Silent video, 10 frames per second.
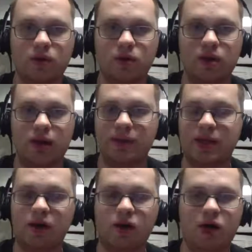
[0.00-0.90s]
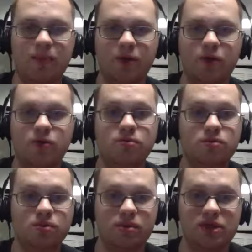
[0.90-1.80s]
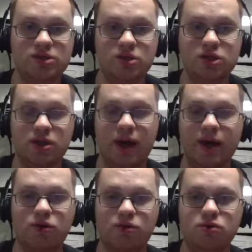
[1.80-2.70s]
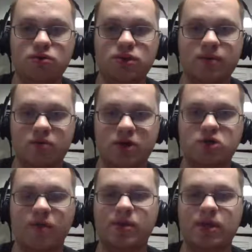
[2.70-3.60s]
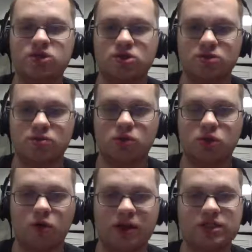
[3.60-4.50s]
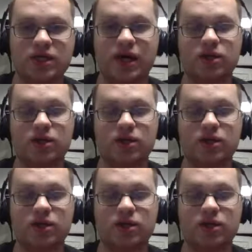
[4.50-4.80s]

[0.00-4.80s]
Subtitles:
And without Harper, who at least there's a lot of good news on Bryce Harper, and that's a great sign.